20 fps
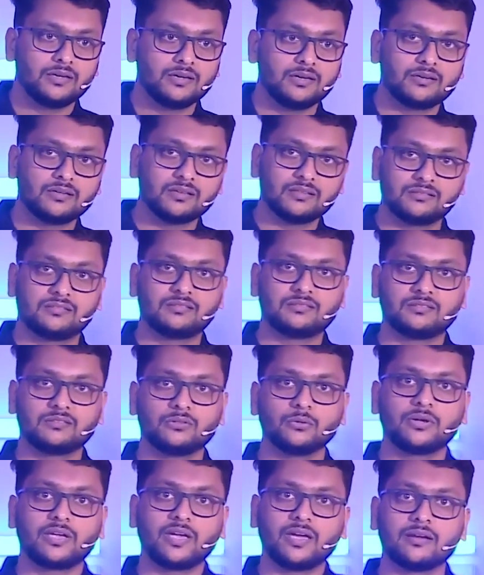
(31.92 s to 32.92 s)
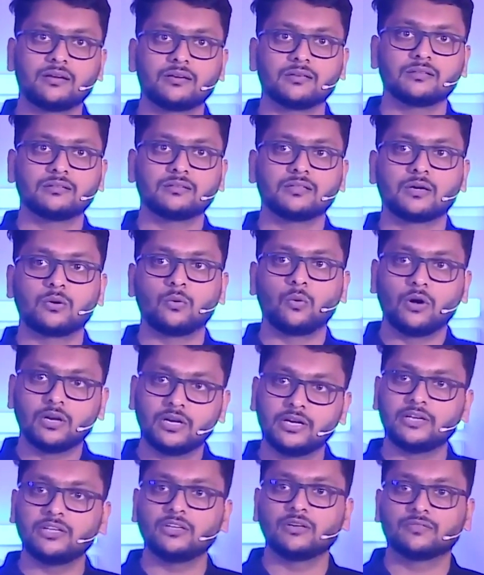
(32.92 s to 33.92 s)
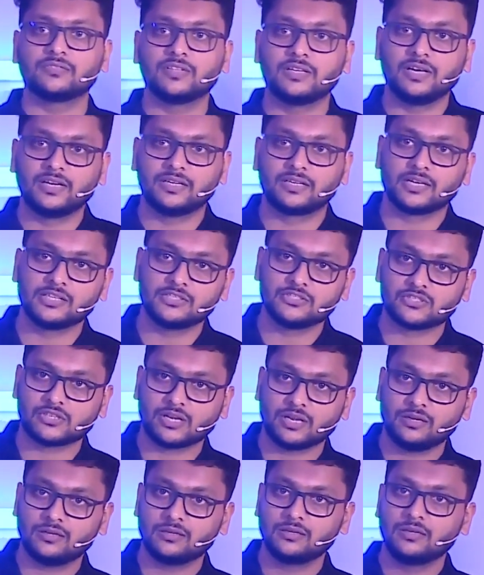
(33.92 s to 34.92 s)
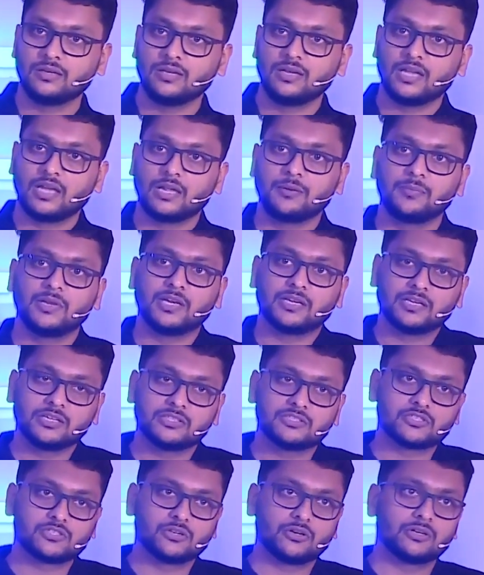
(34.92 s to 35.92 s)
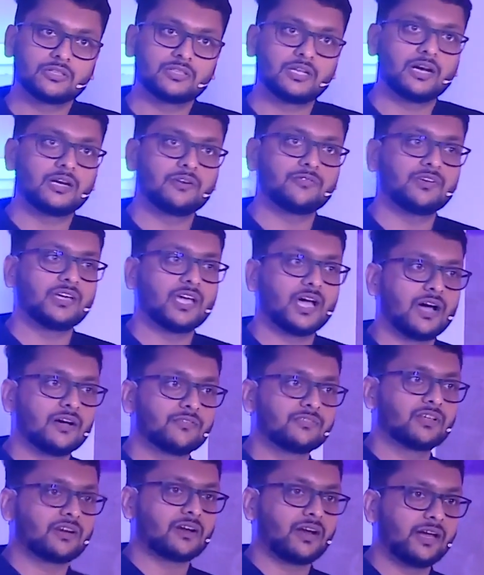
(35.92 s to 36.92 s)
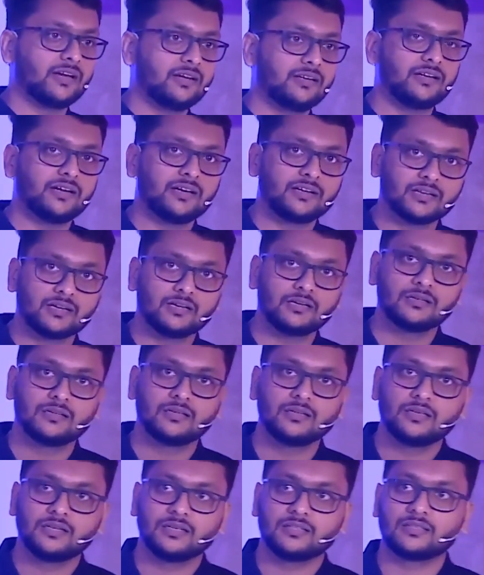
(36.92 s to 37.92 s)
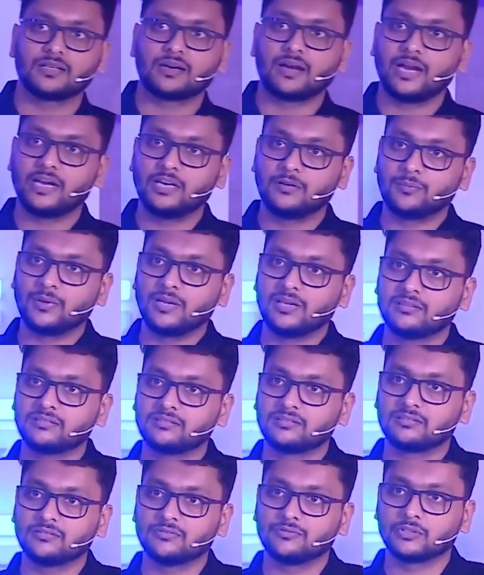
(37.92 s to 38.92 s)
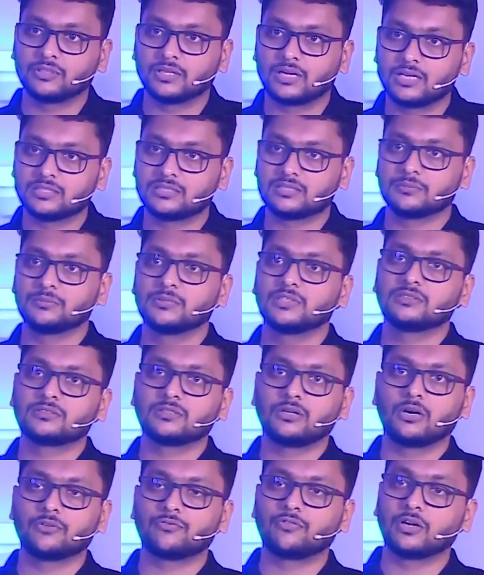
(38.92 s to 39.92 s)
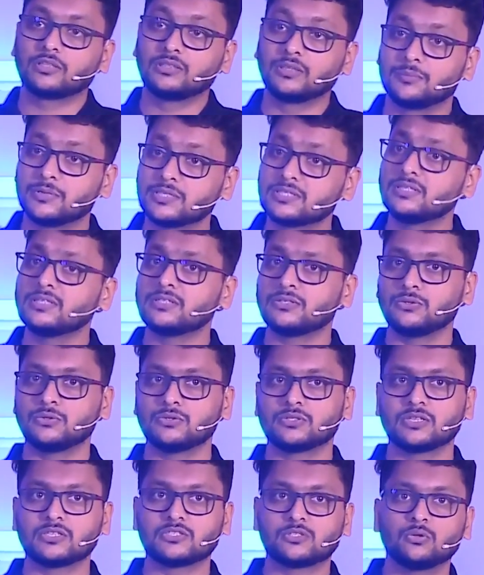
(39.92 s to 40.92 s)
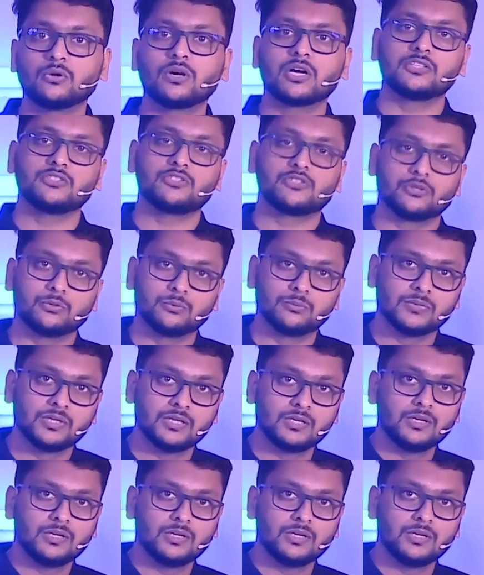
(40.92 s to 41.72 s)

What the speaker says: It is to get the quality of the data in check and making sure that we have the right data in the right place for the customers or for the business users to consume.